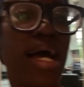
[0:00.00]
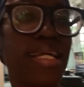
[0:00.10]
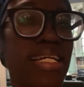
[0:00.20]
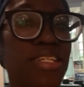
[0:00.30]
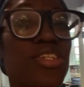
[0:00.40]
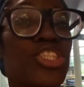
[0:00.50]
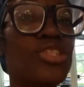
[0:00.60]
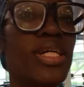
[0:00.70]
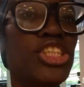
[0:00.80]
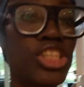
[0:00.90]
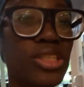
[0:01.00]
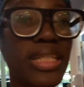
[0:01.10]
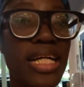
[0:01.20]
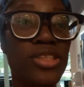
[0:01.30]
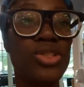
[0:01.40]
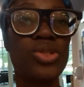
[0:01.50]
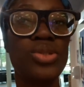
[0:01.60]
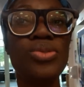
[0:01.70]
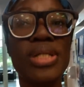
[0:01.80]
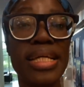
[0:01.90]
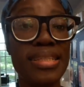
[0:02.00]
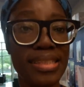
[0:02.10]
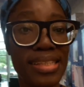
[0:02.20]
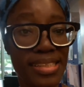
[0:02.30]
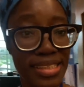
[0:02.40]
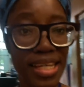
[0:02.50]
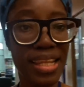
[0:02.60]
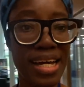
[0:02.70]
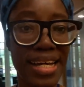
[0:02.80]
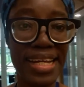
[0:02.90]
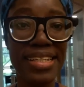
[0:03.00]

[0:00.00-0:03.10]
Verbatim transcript: And then you should ensure that your school is a DLI.